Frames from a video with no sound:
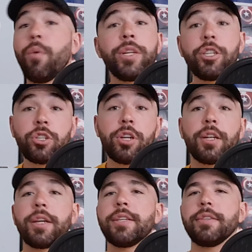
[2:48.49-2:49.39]
which it
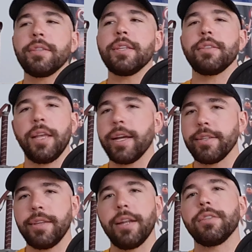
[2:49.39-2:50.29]
shouldn't, because this is, like I
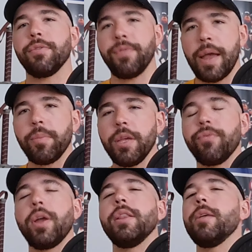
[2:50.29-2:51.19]
said, it's a family
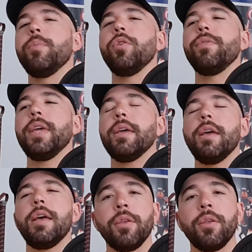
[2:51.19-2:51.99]
friendly movie.